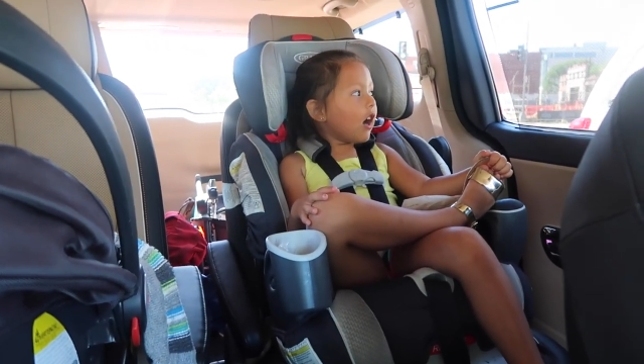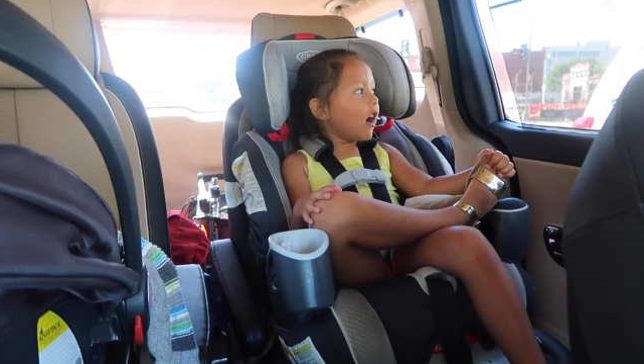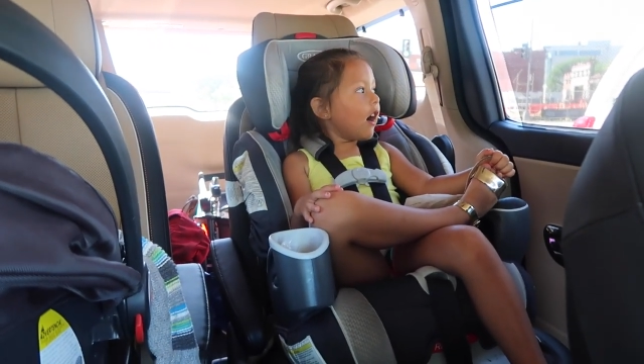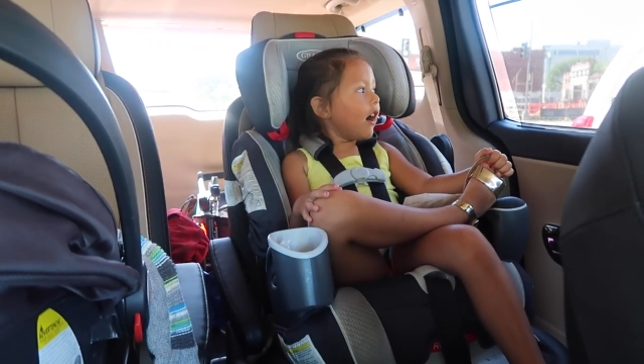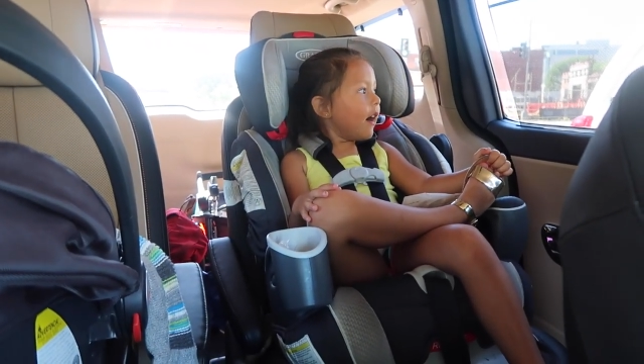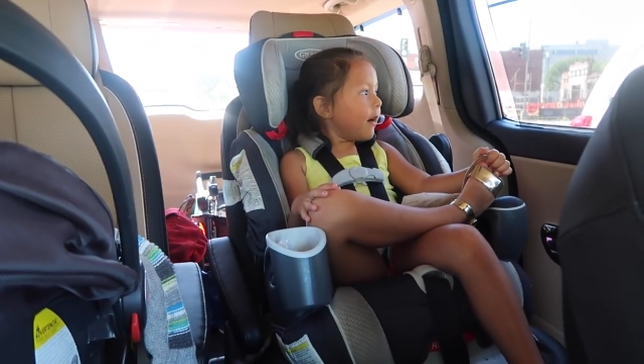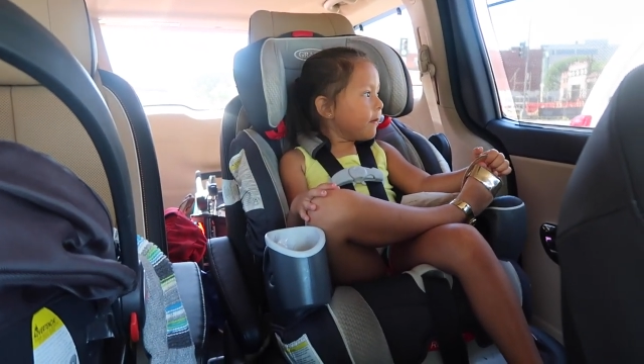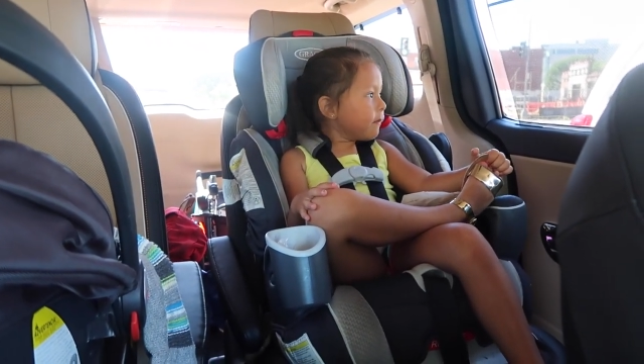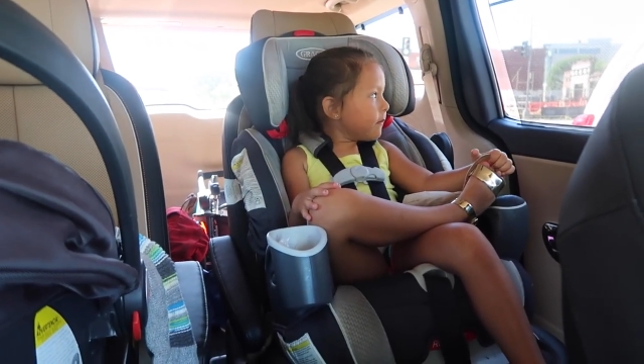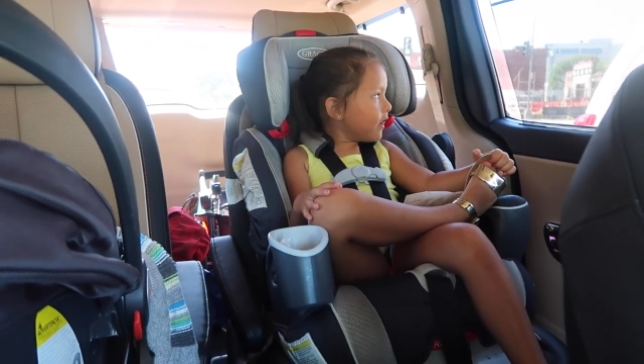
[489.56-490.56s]

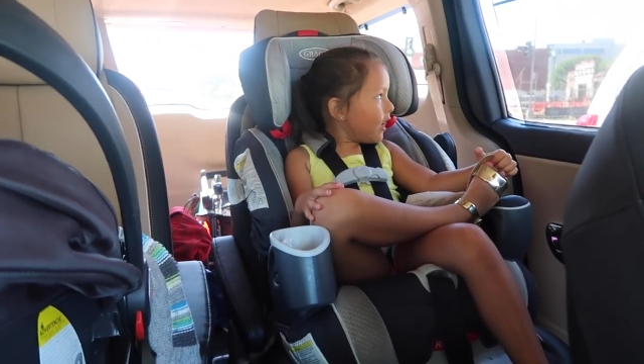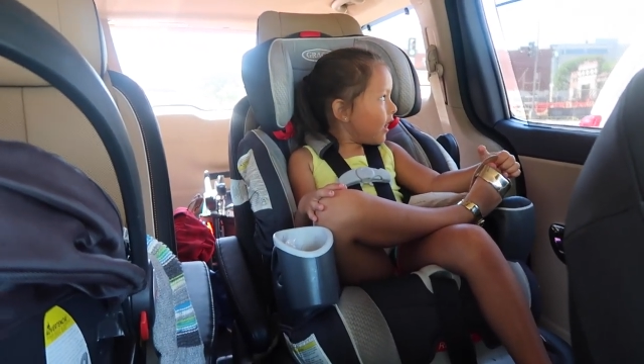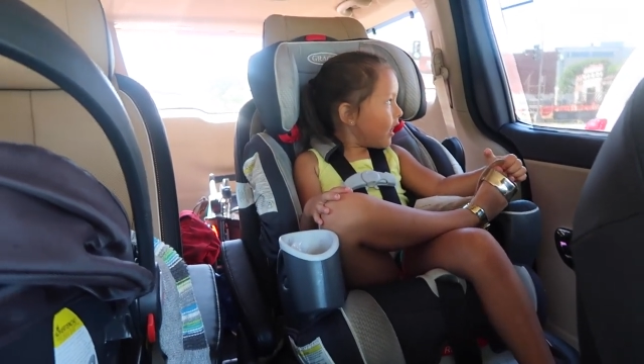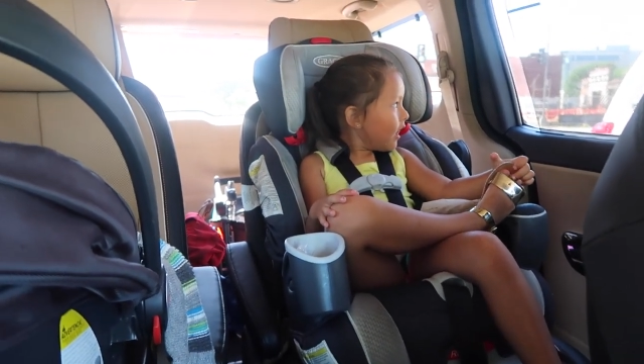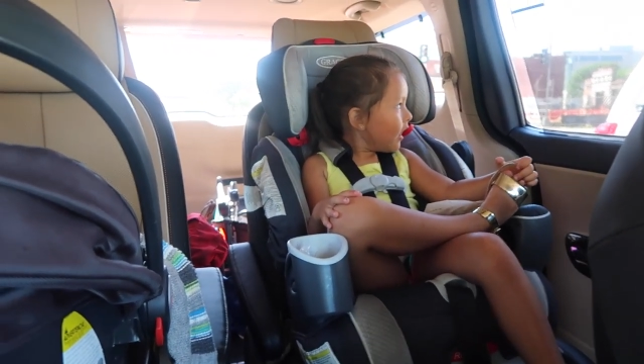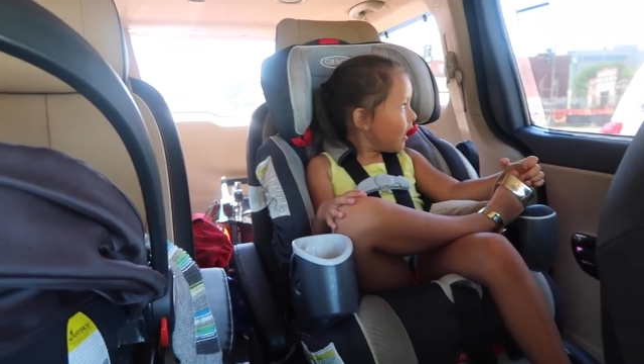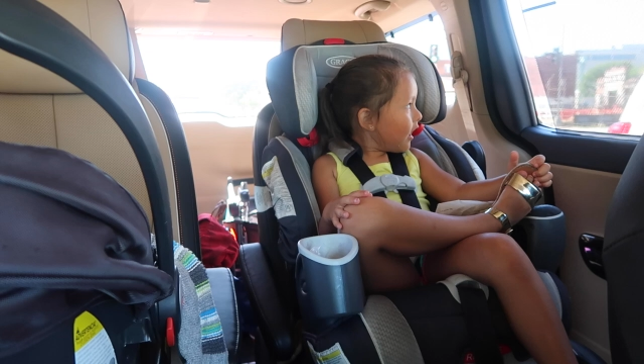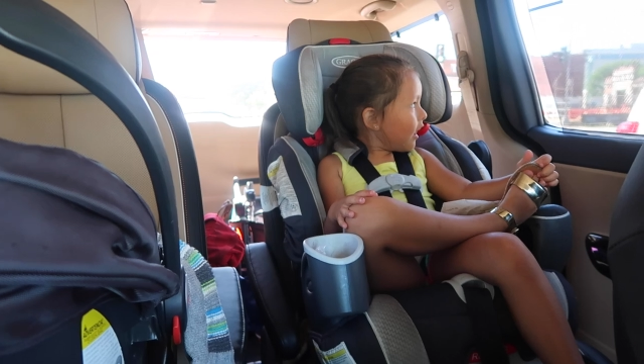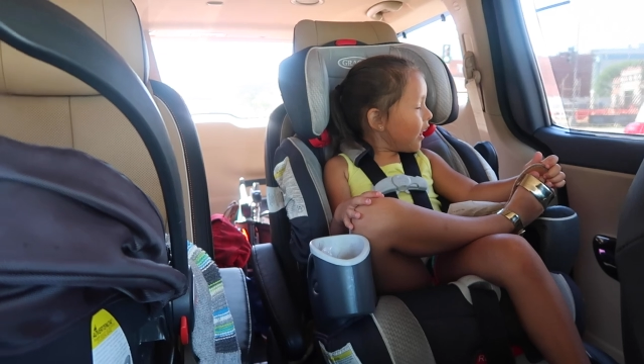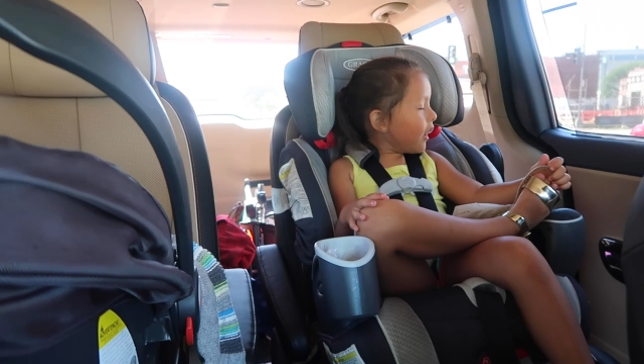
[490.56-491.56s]
Um,
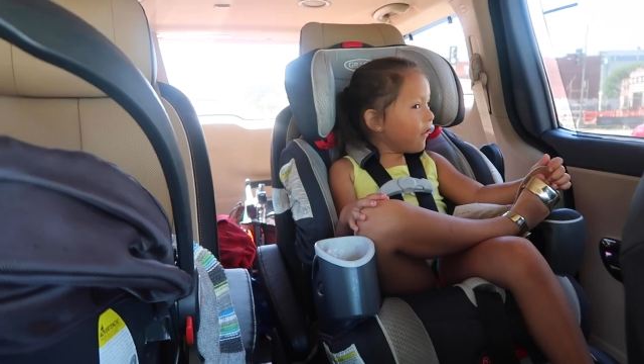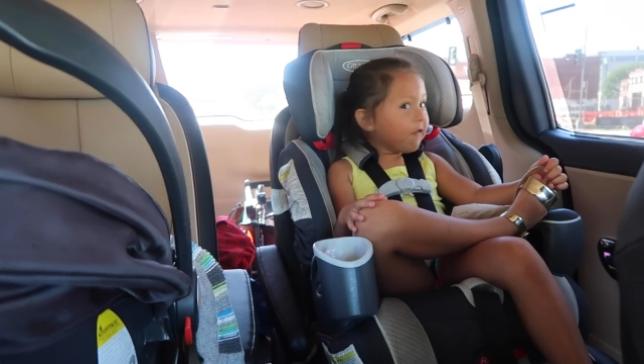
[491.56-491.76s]
uh,